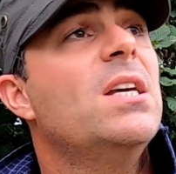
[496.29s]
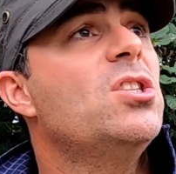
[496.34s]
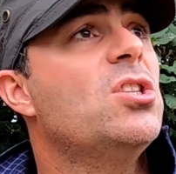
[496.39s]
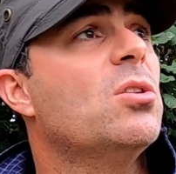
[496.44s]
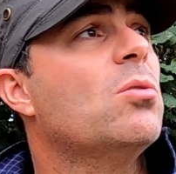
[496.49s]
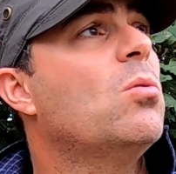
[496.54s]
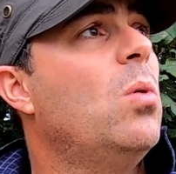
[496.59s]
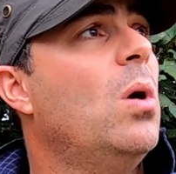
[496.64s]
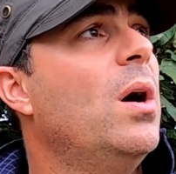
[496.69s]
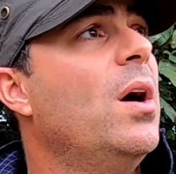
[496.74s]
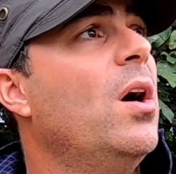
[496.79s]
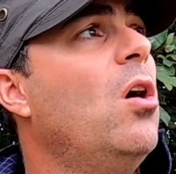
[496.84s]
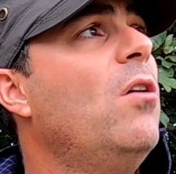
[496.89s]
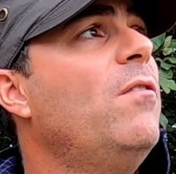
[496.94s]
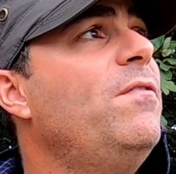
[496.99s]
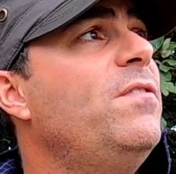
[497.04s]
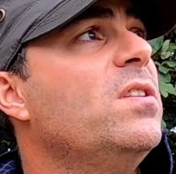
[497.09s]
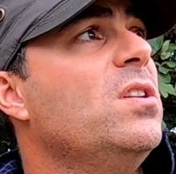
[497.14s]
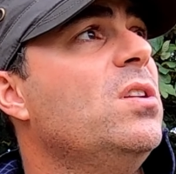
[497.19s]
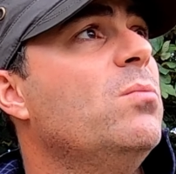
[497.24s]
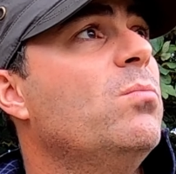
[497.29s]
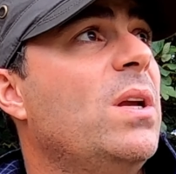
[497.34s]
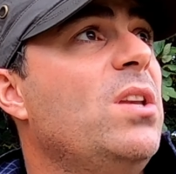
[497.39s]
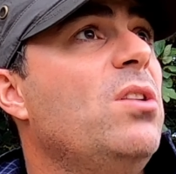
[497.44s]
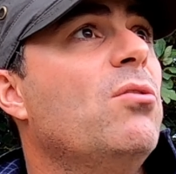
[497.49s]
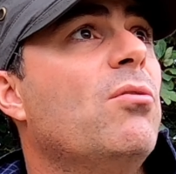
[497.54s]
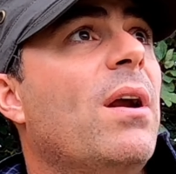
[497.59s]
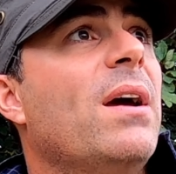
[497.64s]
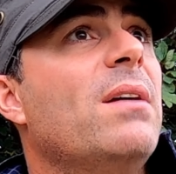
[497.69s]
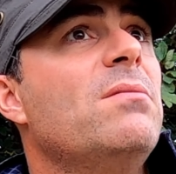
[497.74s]
So quite often when
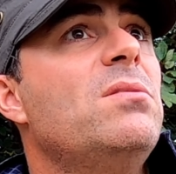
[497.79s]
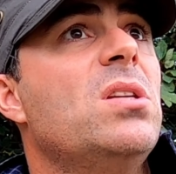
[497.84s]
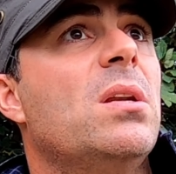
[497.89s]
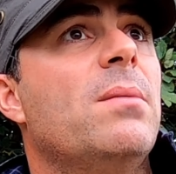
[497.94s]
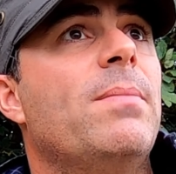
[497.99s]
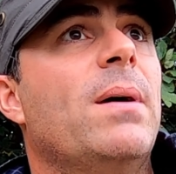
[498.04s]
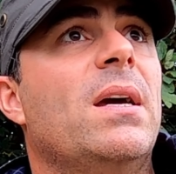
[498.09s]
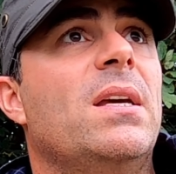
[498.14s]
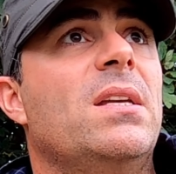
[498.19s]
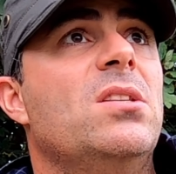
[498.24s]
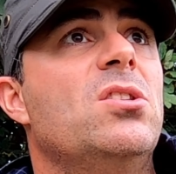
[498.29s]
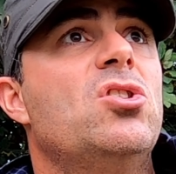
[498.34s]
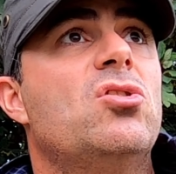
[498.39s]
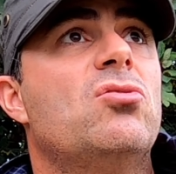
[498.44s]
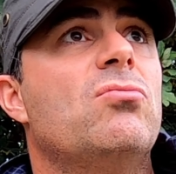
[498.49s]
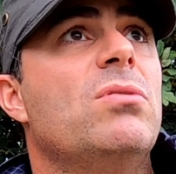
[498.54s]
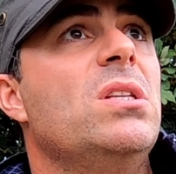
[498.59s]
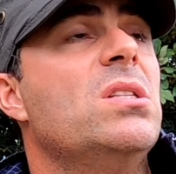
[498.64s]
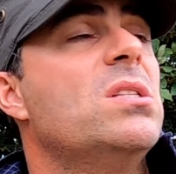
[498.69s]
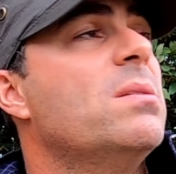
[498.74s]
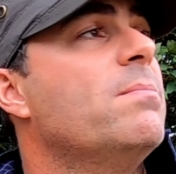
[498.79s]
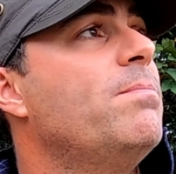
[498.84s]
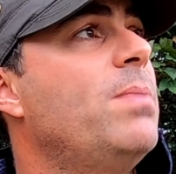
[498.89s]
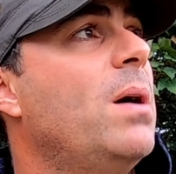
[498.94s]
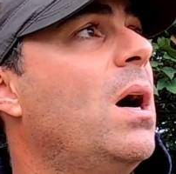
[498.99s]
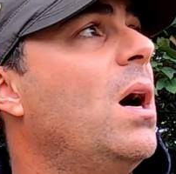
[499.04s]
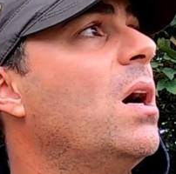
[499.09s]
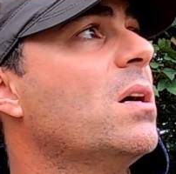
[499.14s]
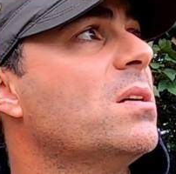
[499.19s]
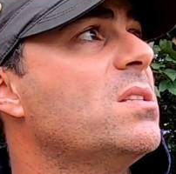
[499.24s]
you're out and about in streets and
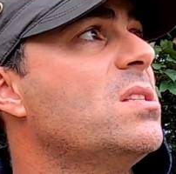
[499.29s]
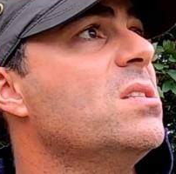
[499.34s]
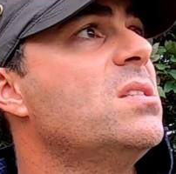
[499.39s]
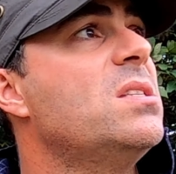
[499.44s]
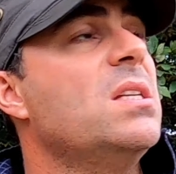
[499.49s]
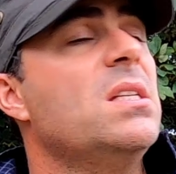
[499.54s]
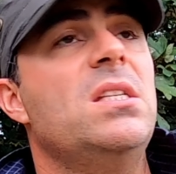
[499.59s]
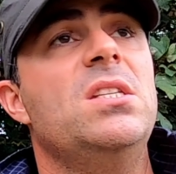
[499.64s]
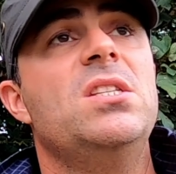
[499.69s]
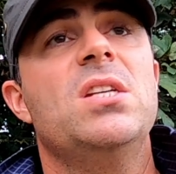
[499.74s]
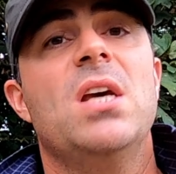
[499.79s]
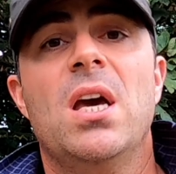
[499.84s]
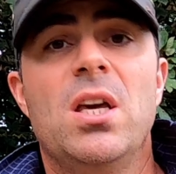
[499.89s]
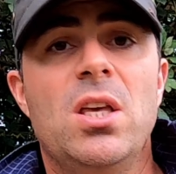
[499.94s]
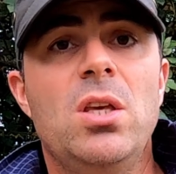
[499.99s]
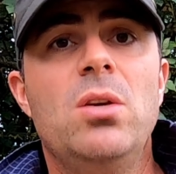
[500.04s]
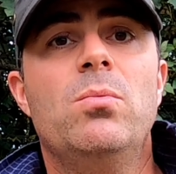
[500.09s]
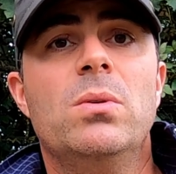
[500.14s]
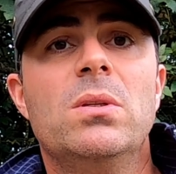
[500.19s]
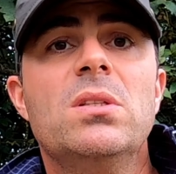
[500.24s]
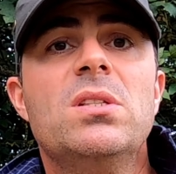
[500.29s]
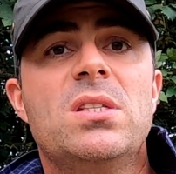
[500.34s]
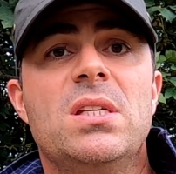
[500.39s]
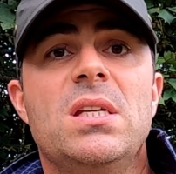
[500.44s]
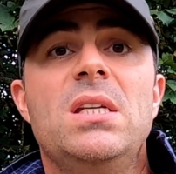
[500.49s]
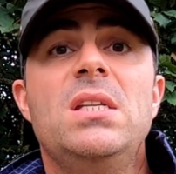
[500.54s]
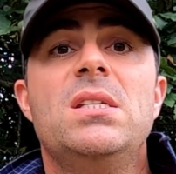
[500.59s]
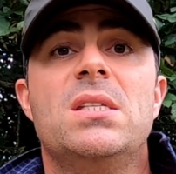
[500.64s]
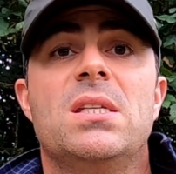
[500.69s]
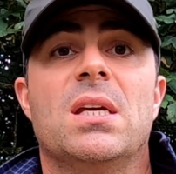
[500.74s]
parks and cities, you will
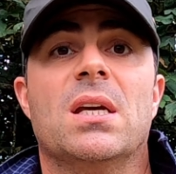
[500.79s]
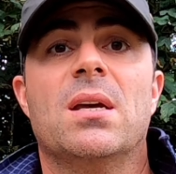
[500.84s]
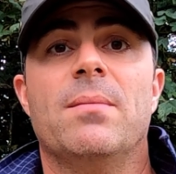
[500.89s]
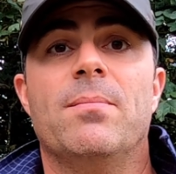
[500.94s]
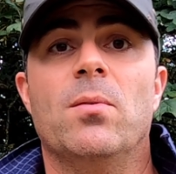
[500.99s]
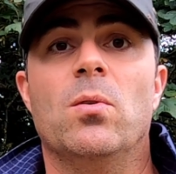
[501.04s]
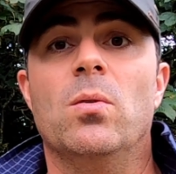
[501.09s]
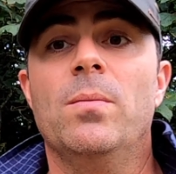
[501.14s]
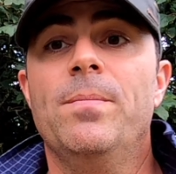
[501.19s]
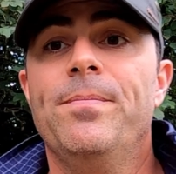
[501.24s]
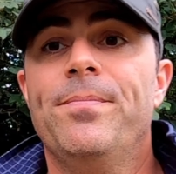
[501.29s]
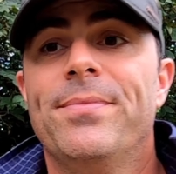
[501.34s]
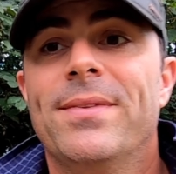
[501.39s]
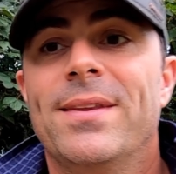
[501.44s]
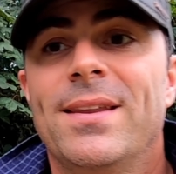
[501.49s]
see sycamore